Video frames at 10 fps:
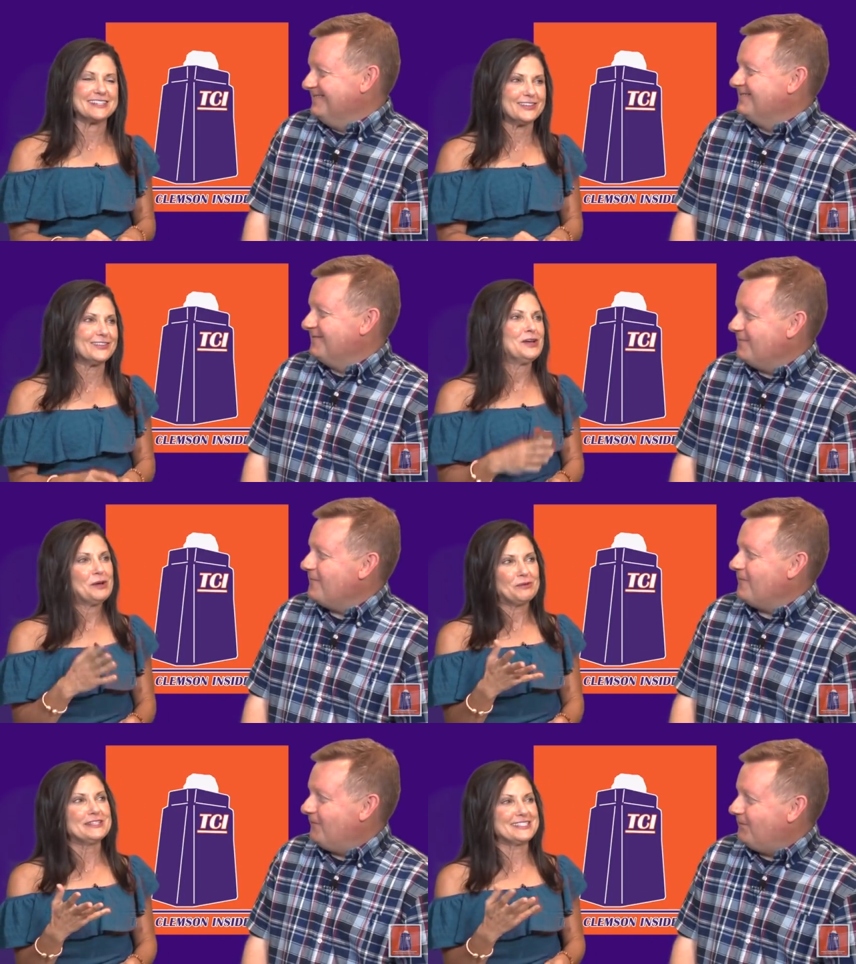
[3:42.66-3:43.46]
Speaker 1: still
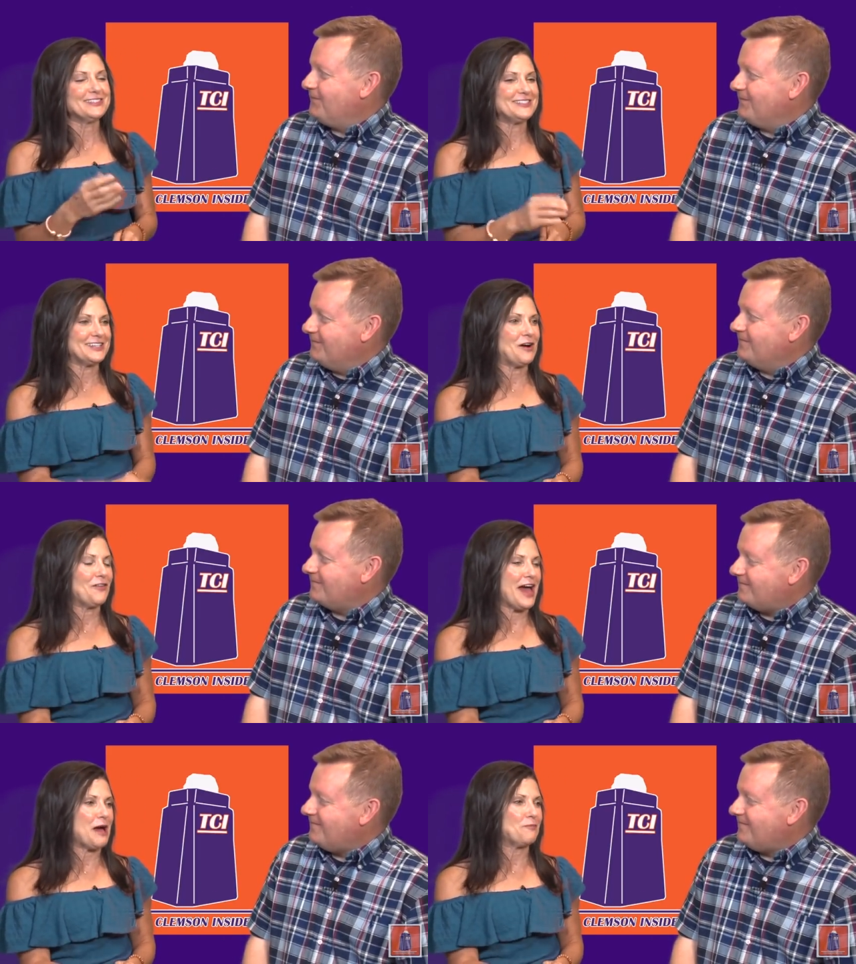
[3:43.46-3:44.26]
we still did all
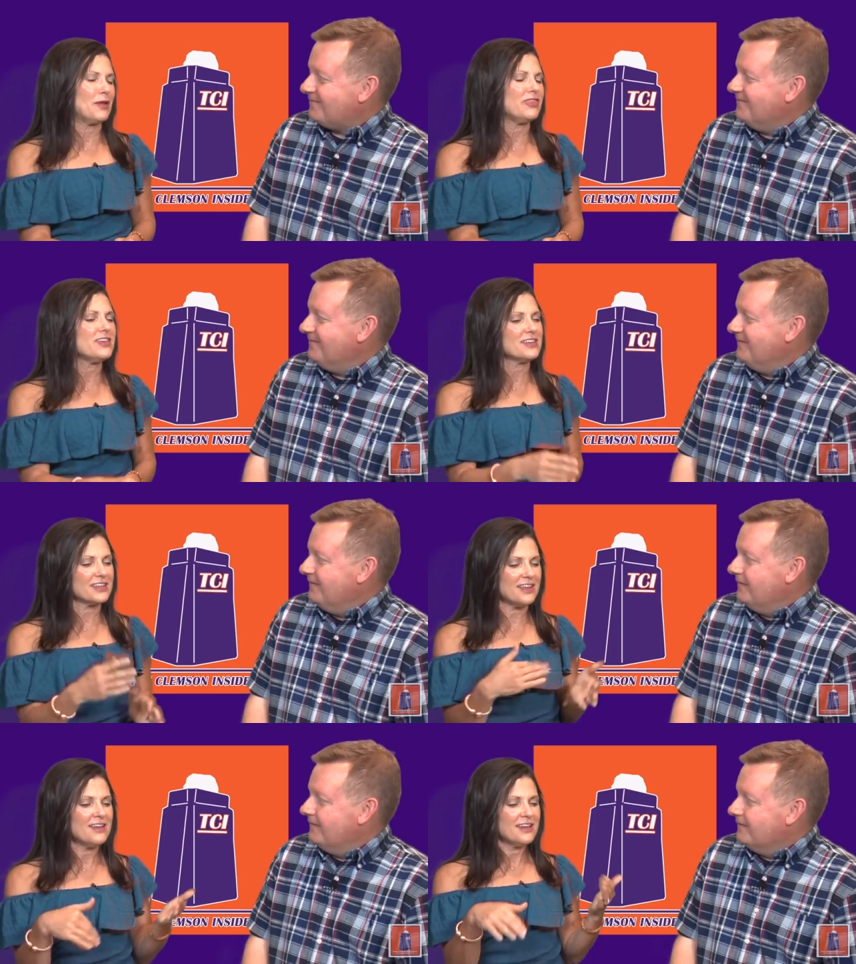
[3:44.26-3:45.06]
that. But
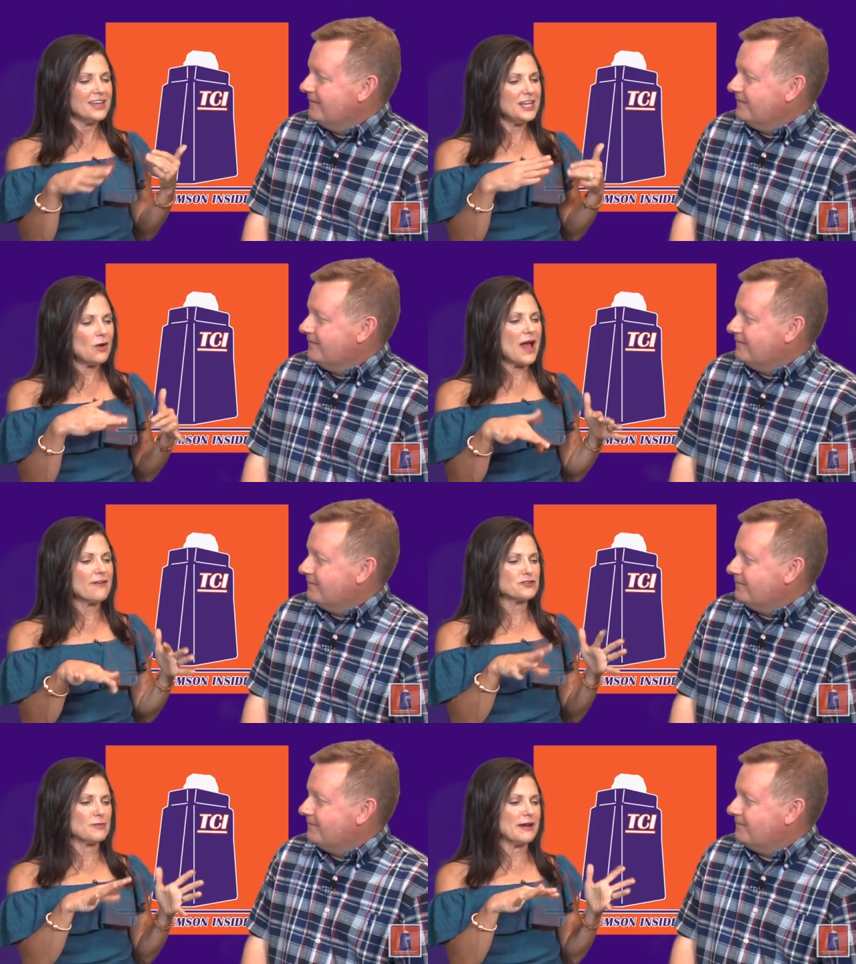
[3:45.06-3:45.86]
then, you know,
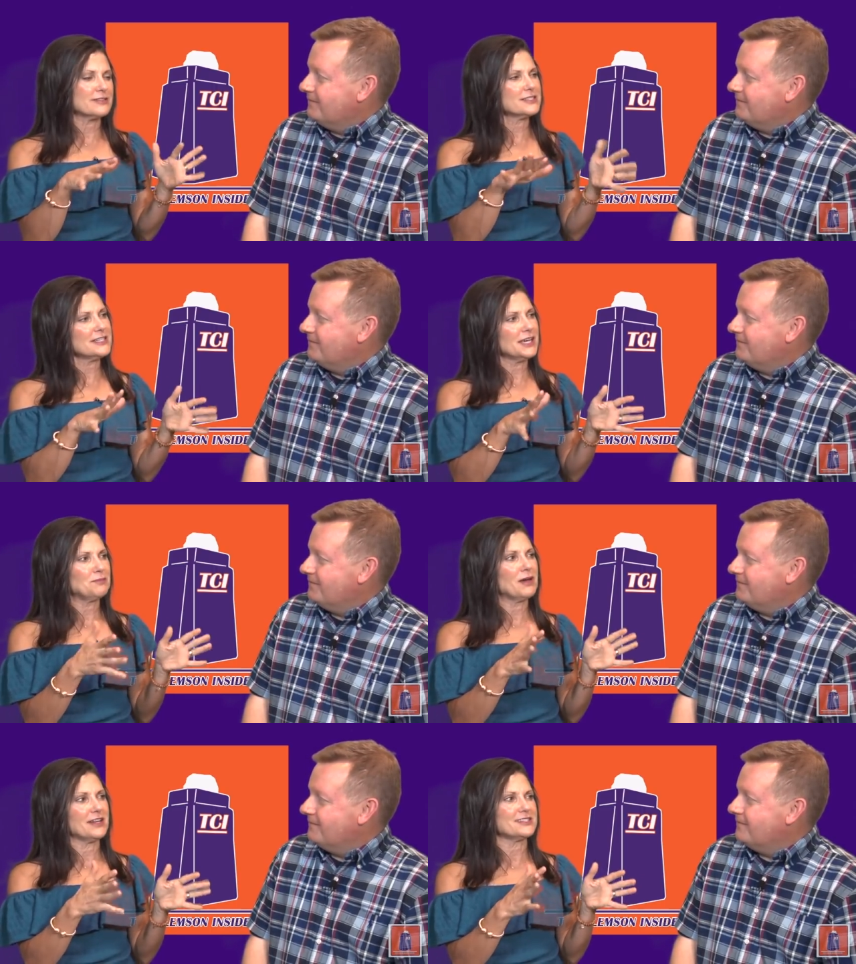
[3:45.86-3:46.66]
after about
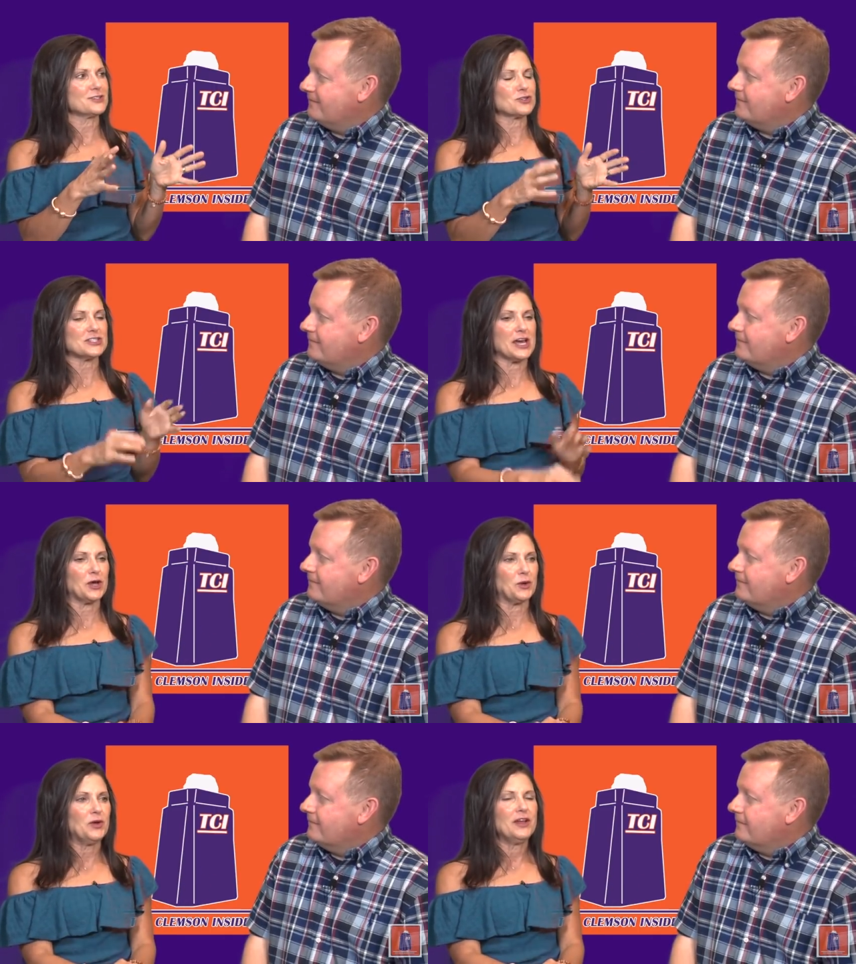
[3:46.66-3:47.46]
10 months or
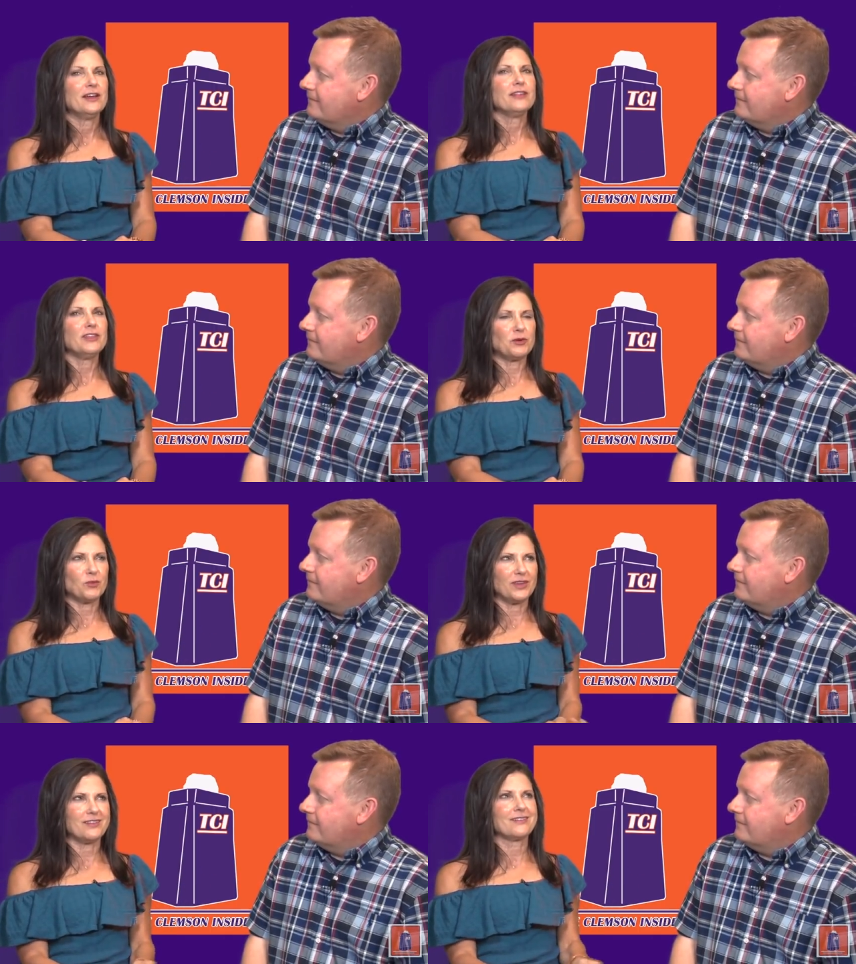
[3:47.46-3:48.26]
so, then
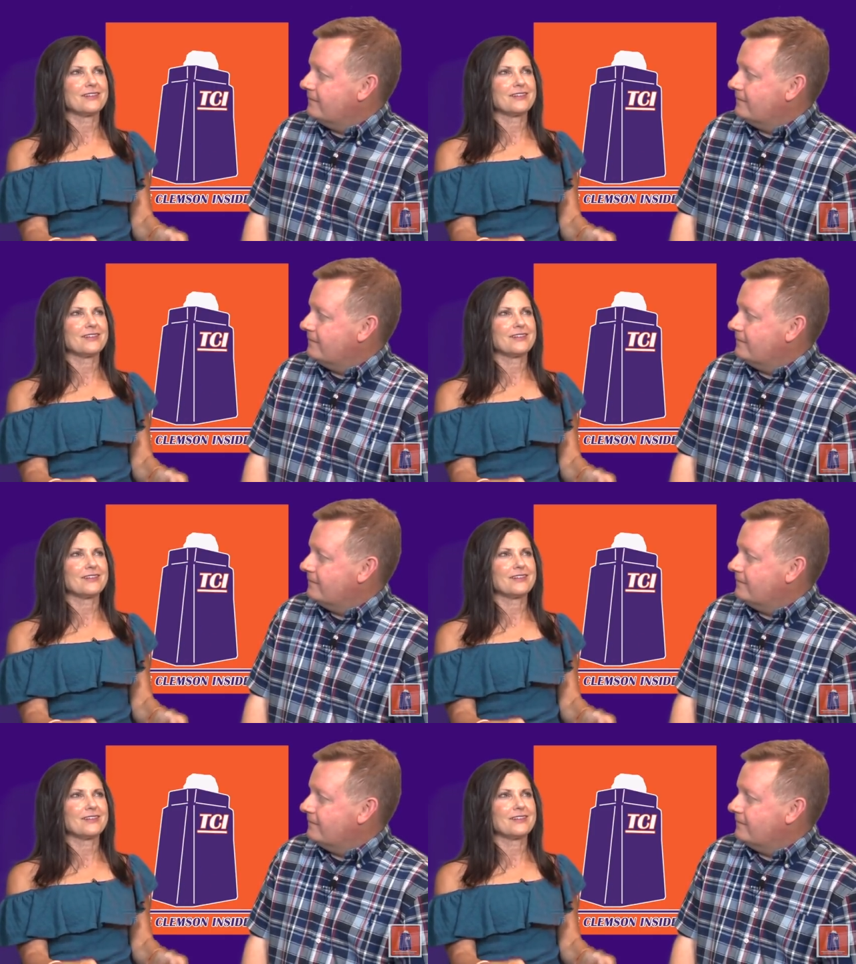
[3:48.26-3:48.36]
we